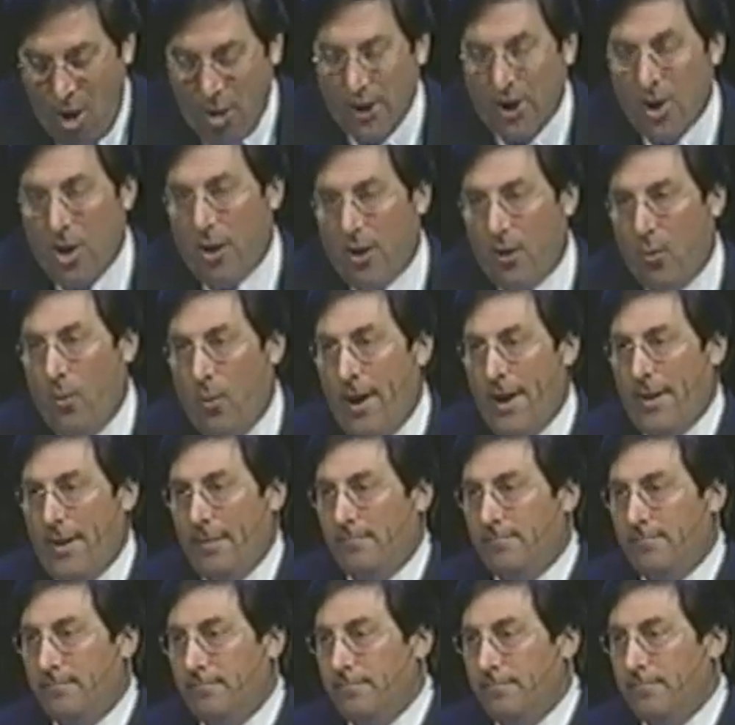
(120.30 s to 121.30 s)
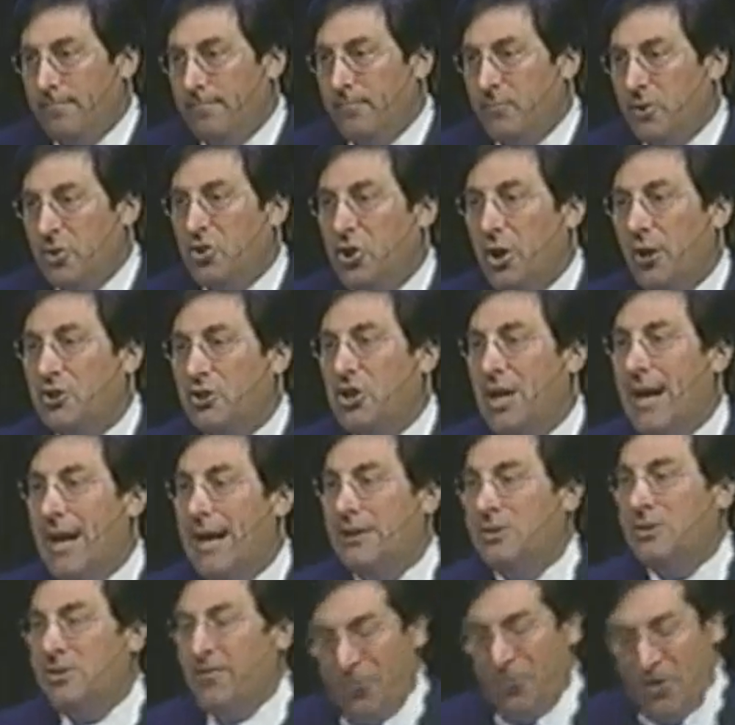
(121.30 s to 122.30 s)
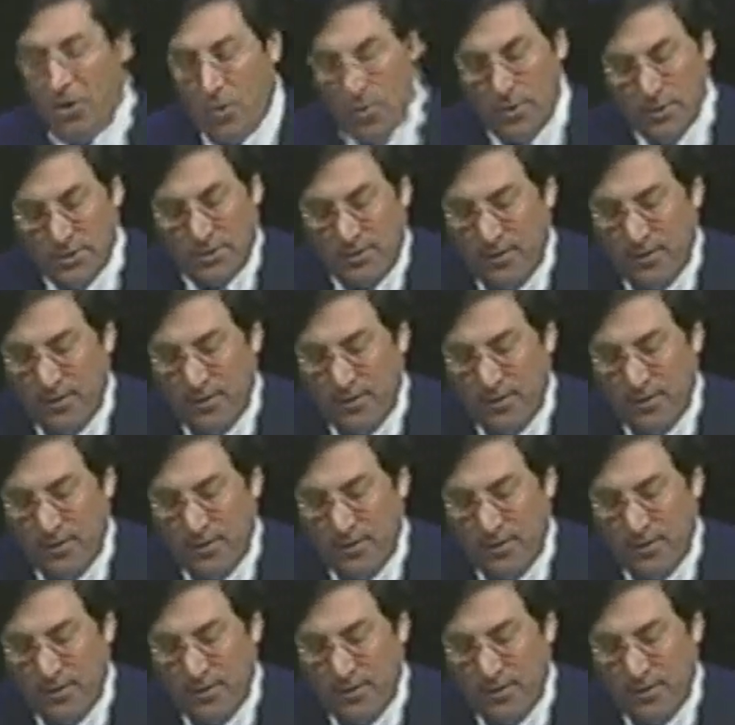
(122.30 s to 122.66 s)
On and on it went. The judge asked if there